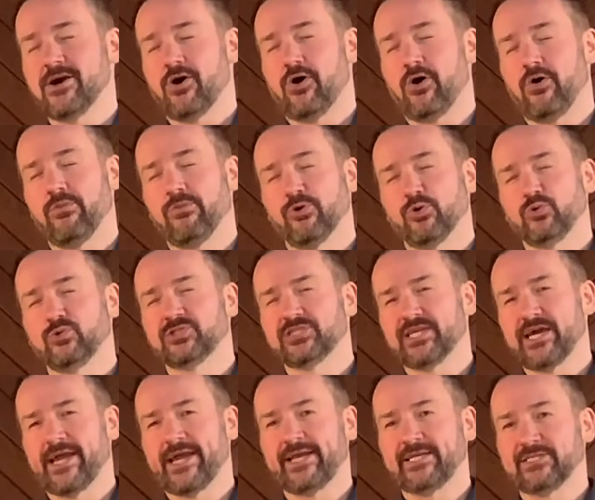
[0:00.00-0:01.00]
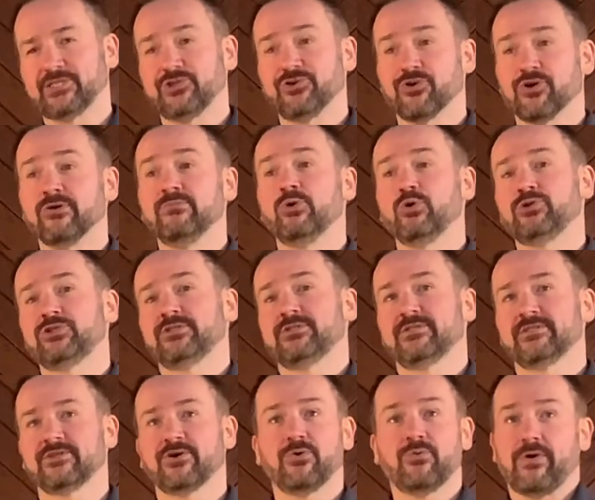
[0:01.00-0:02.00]
on those days your
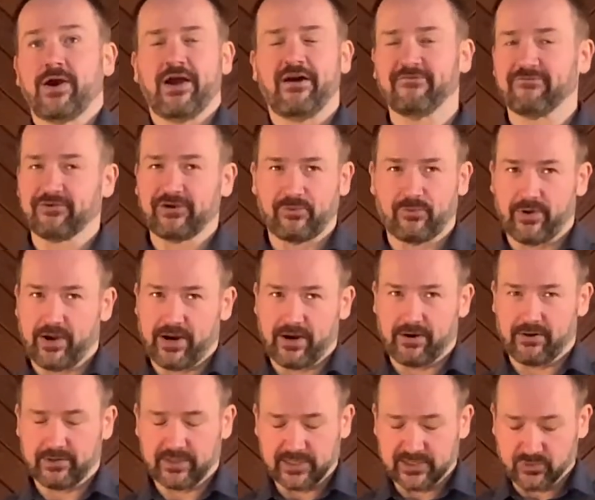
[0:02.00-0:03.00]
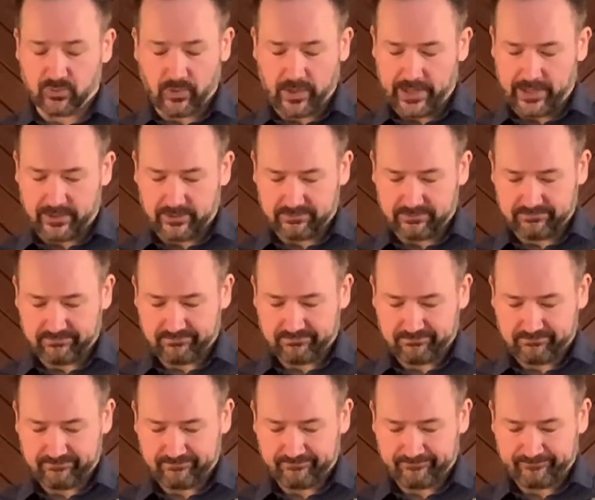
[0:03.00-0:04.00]
emotions go everywhere as
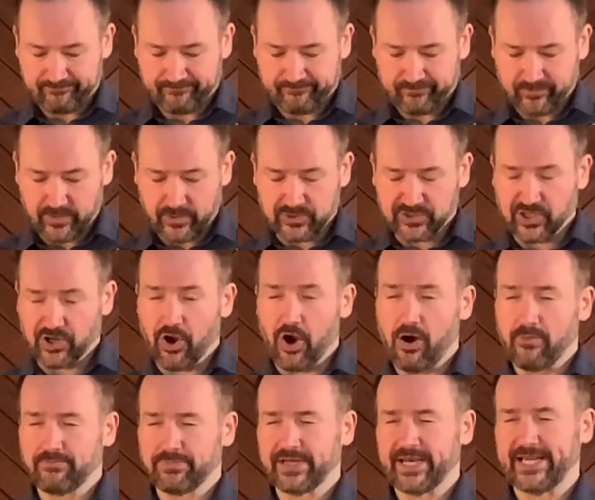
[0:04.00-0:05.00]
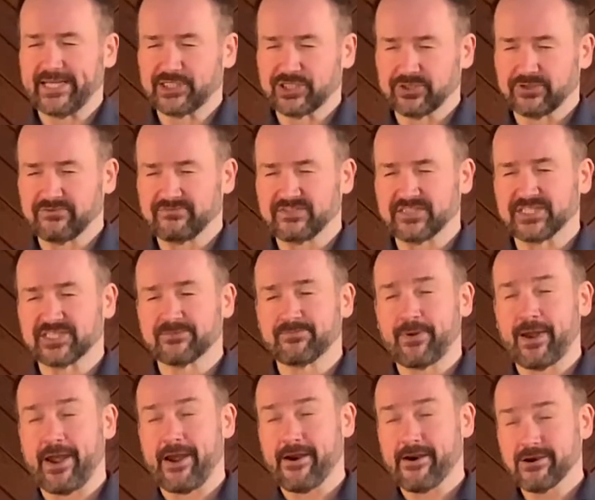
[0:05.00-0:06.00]
well. There's a combination of
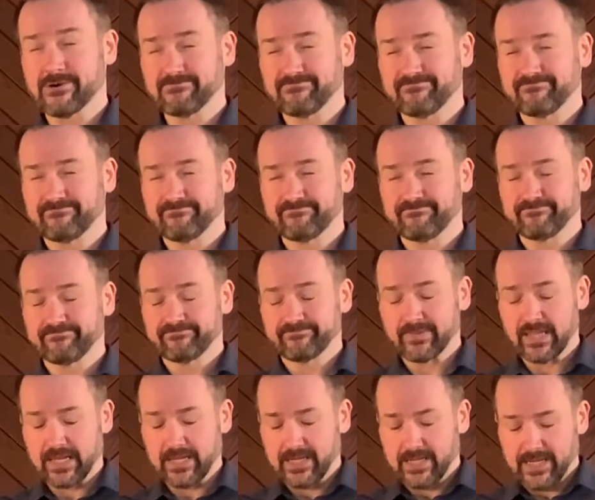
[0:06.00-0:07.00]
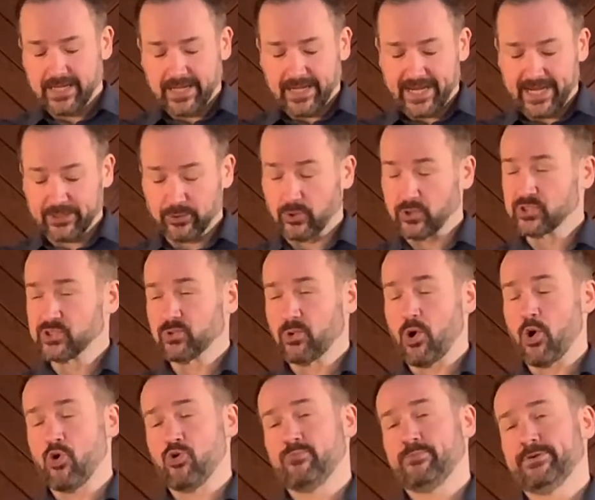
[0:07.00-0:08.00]
despair and also
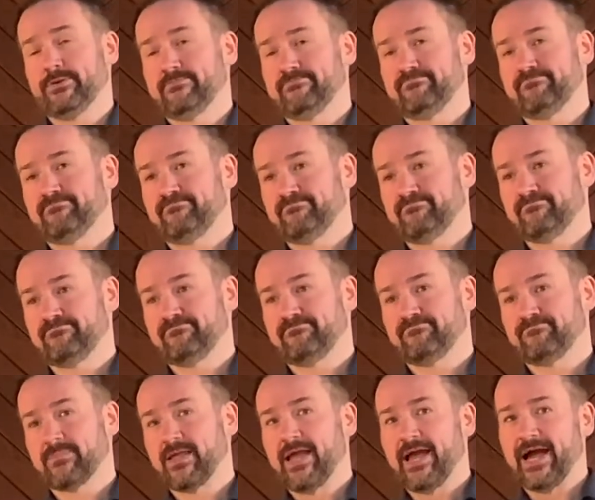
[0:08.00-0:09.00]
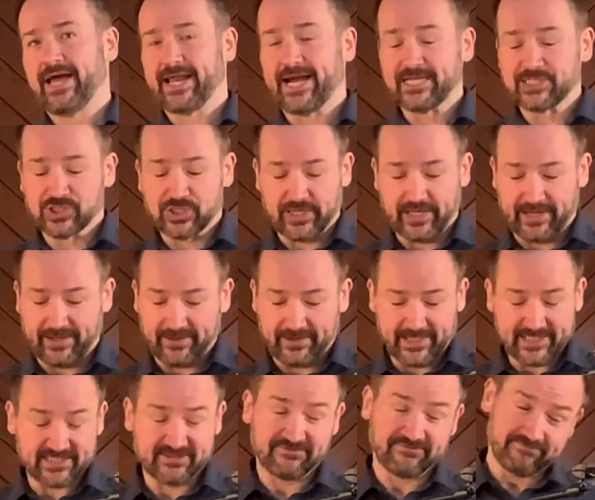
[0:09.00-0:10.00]
hope. And actually,
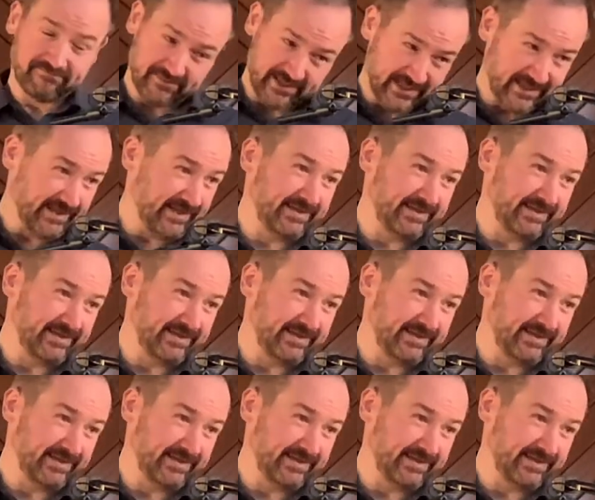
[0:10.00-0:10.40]
it's